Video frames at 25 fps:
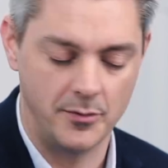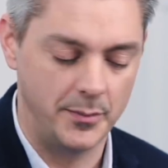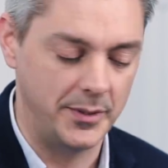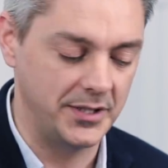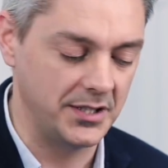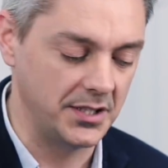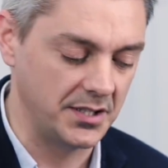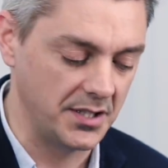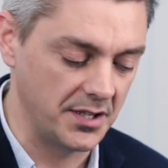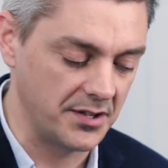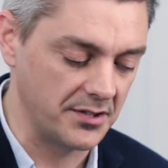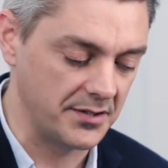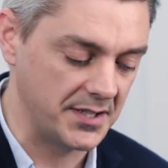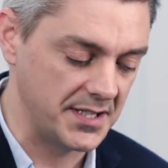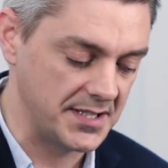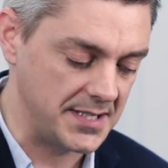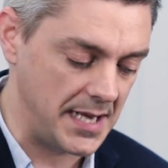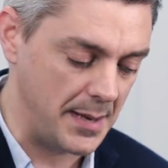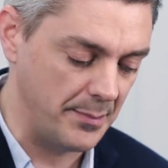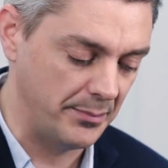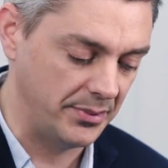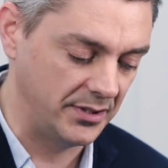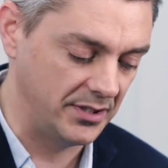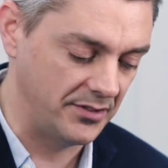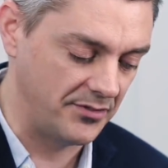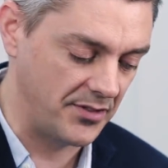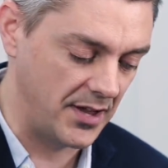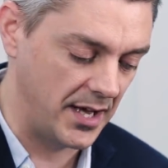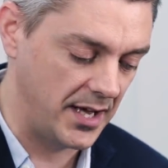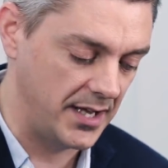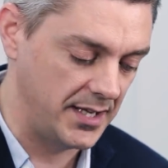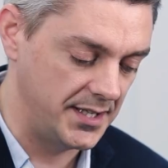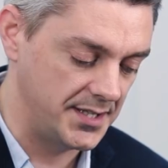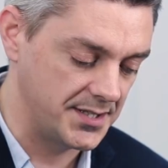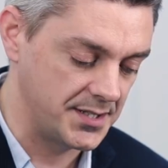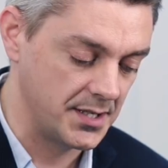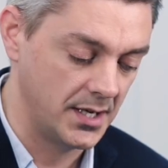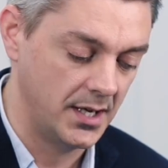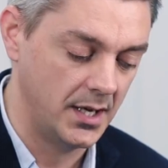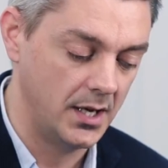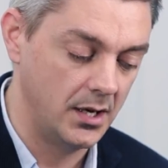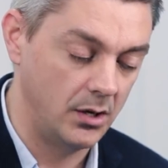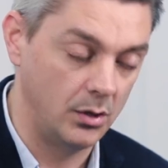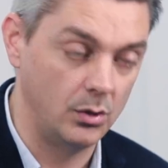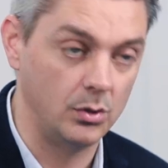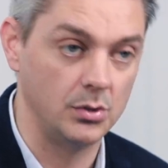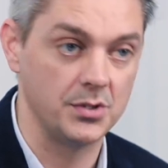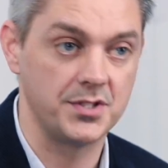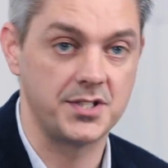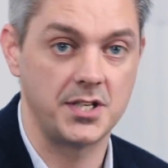I mean, another example of that is
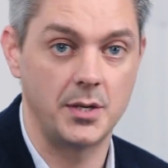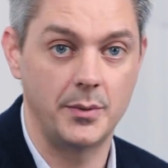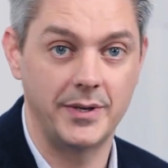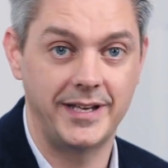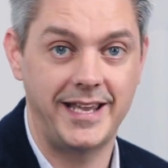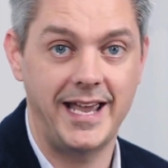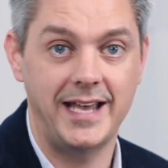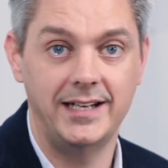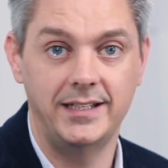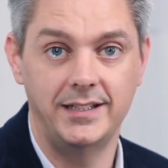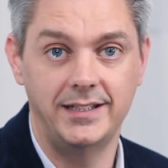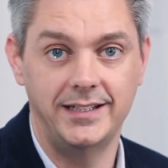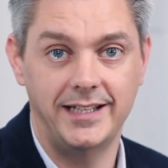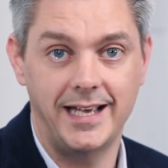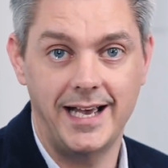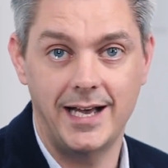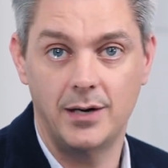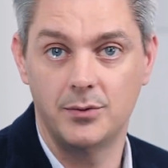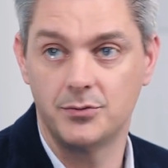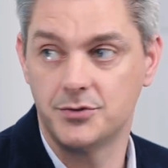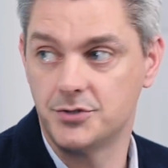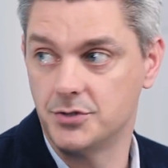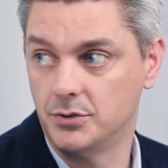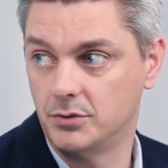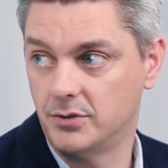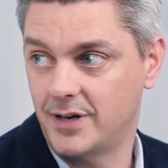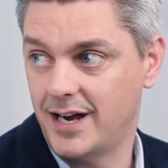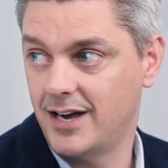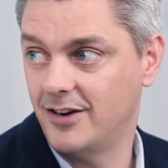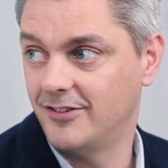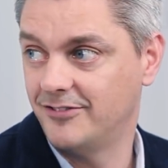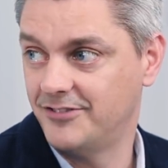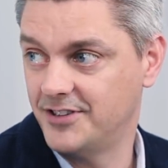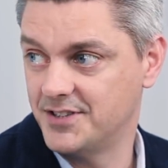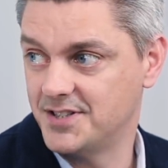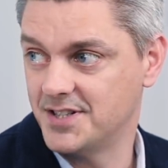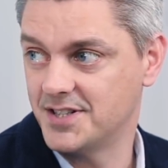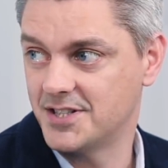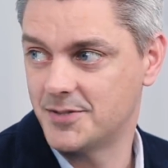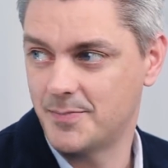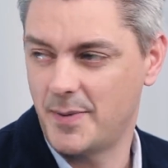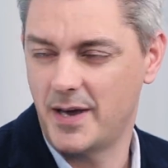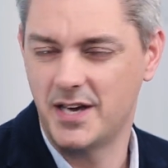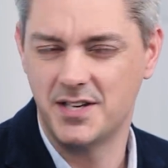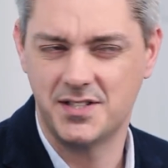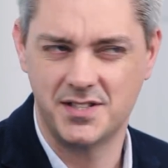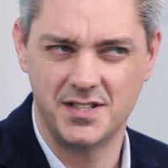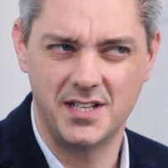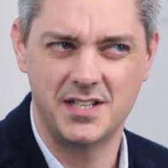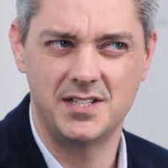also, again, in the outdoor outfitting
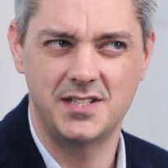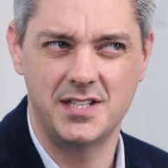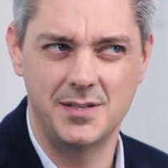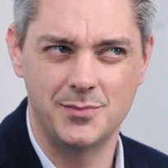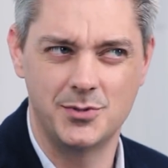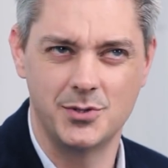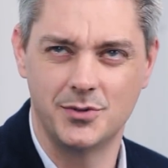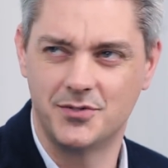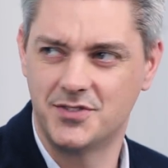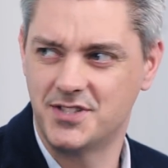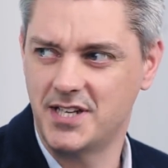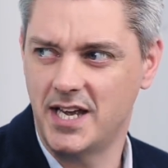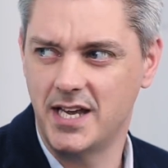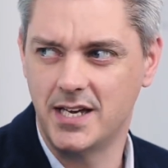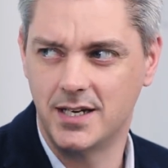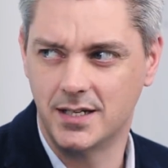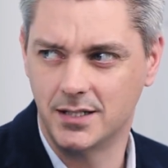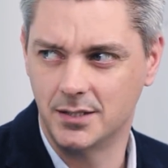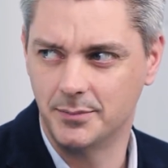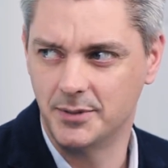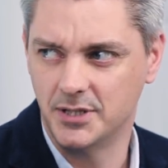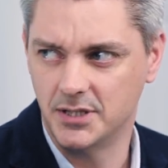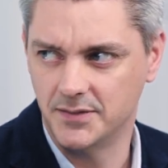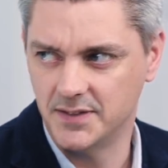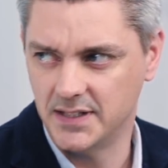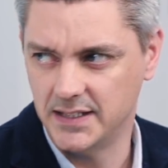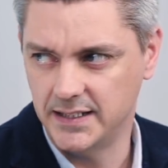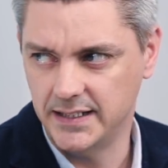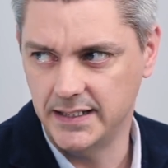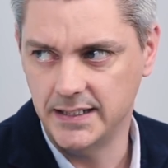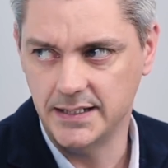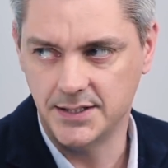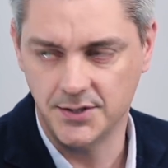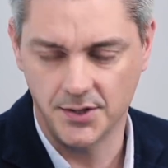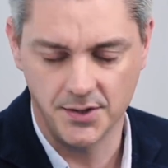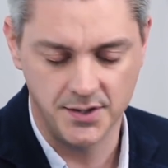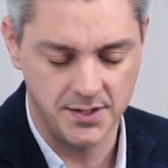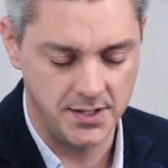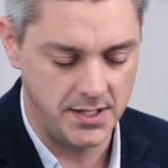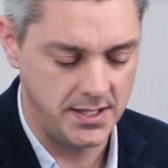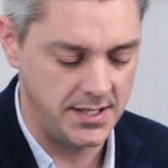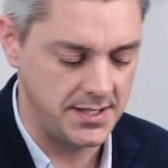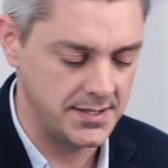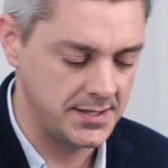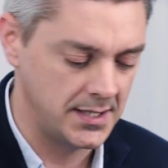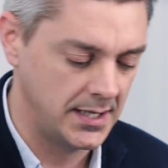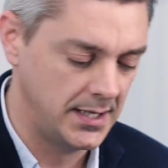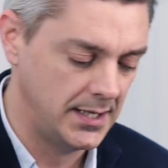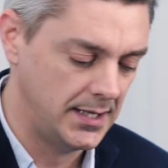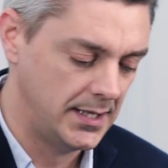space, and they seem to have taken a bit of a lead on
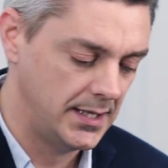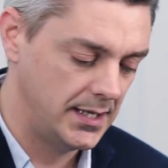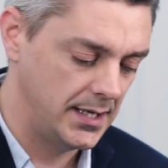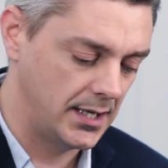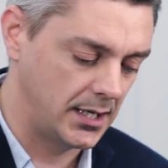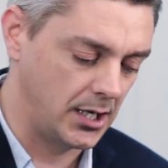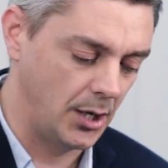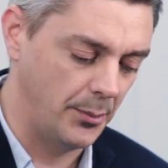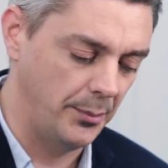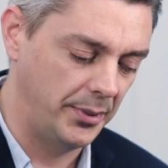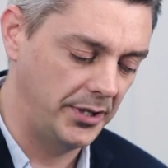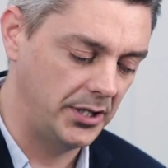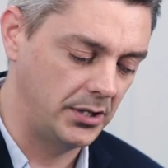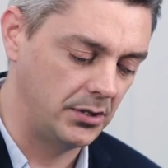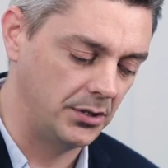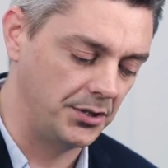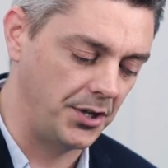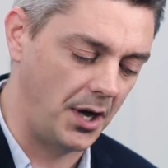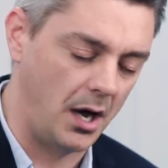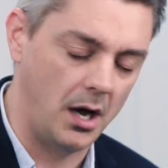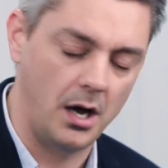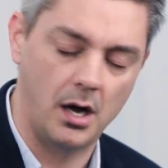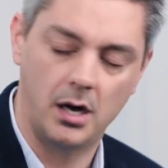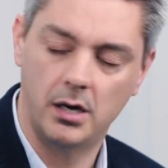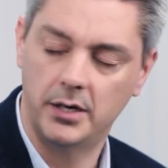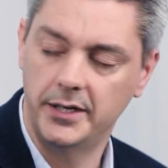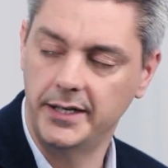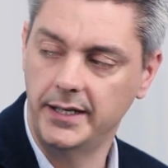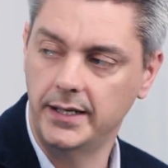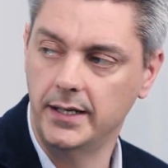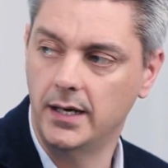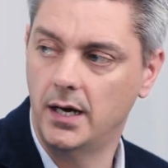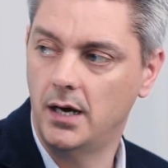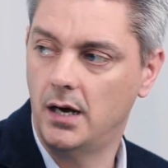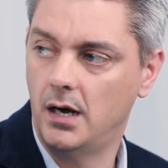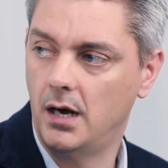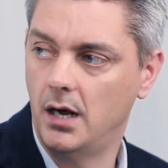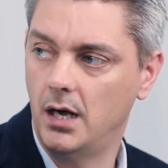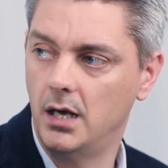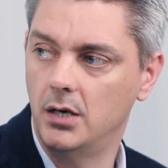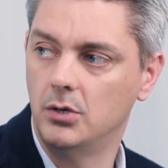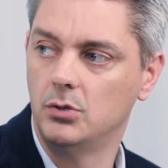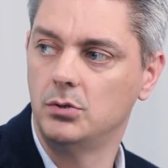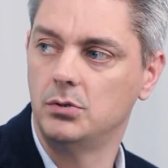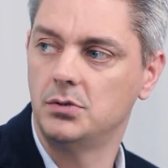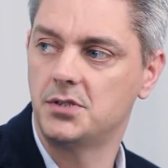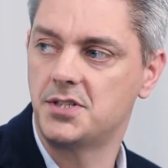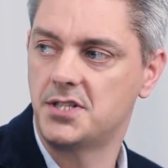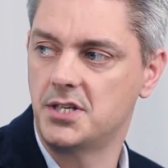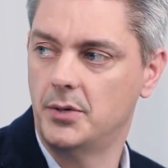this, a company called REI,
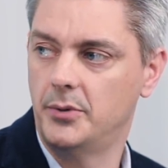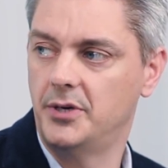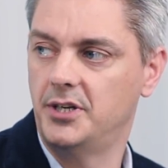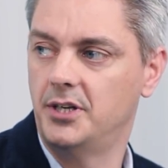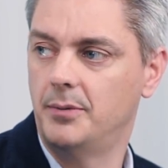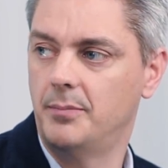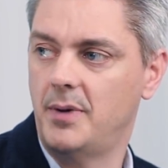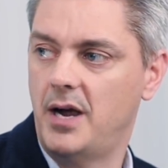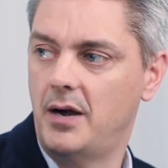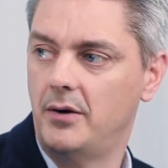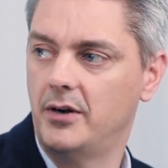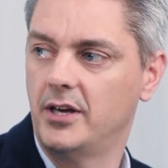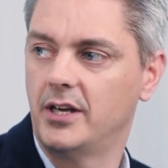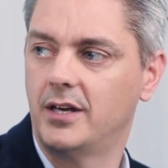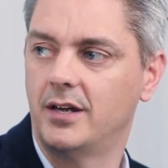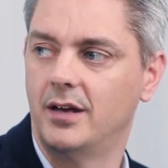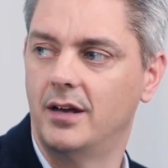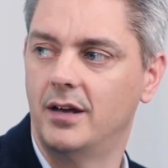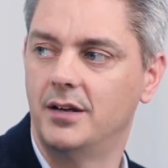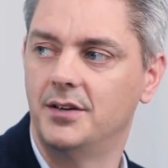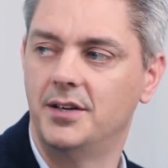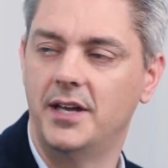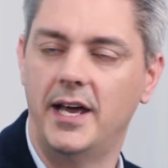also in America.